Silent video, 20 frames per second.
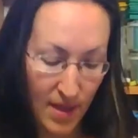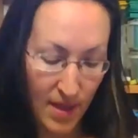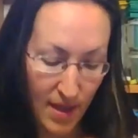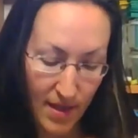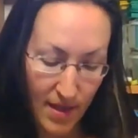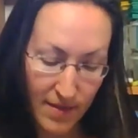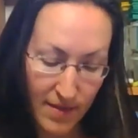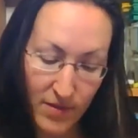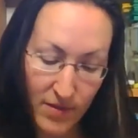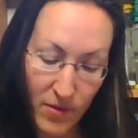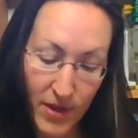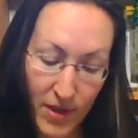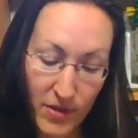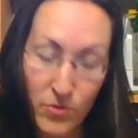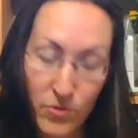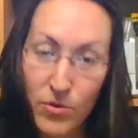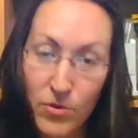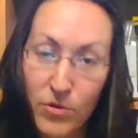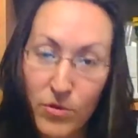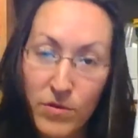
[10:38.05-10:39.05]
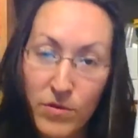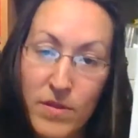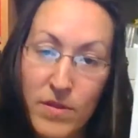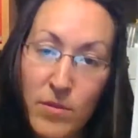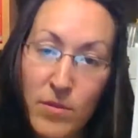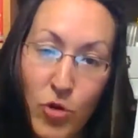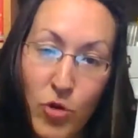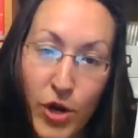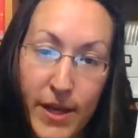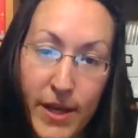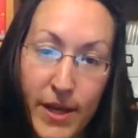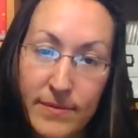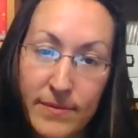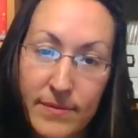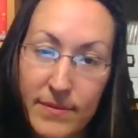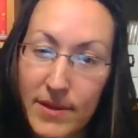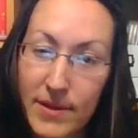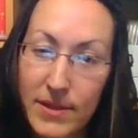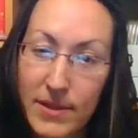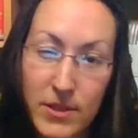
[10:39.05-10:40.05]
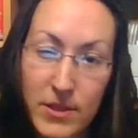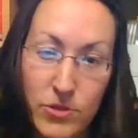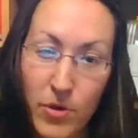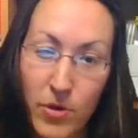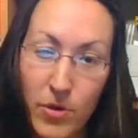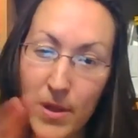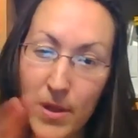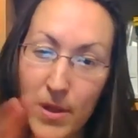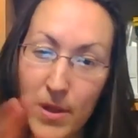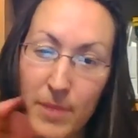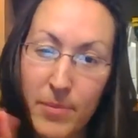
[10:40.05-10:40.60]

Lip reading: And so I do those in the morning, and I just do all my